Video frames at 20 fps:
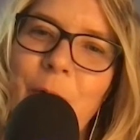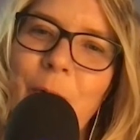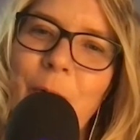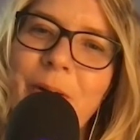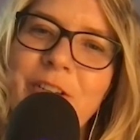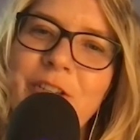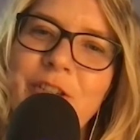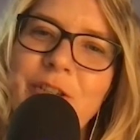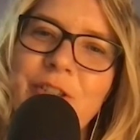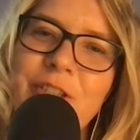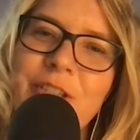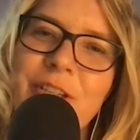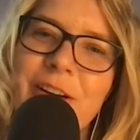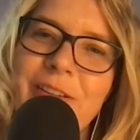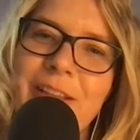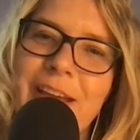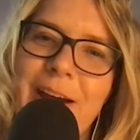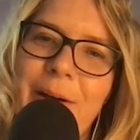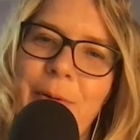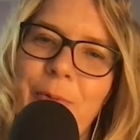Why don't you share
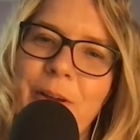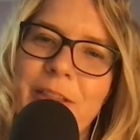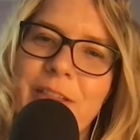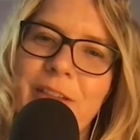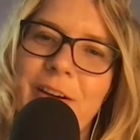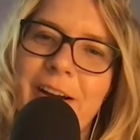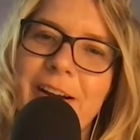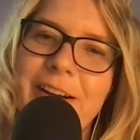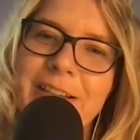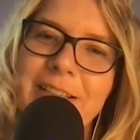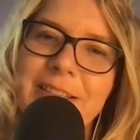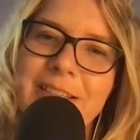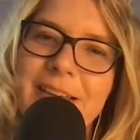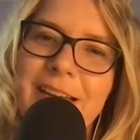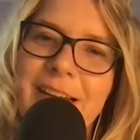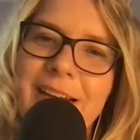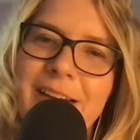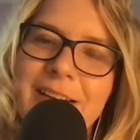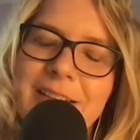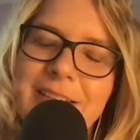that with the audience
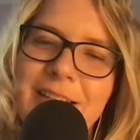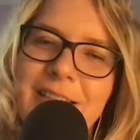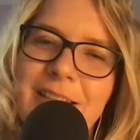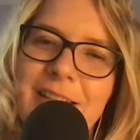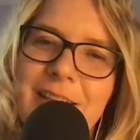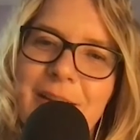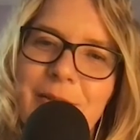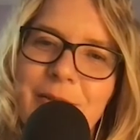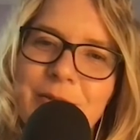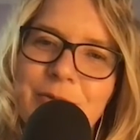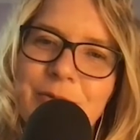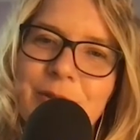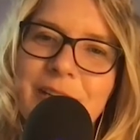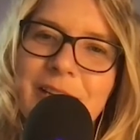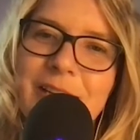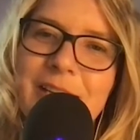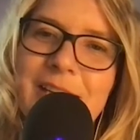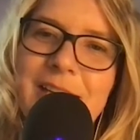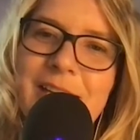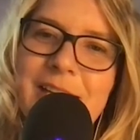again? Because I thought that was
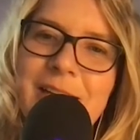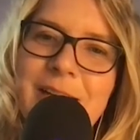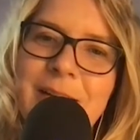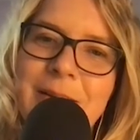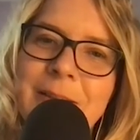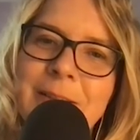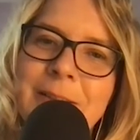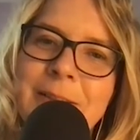really key.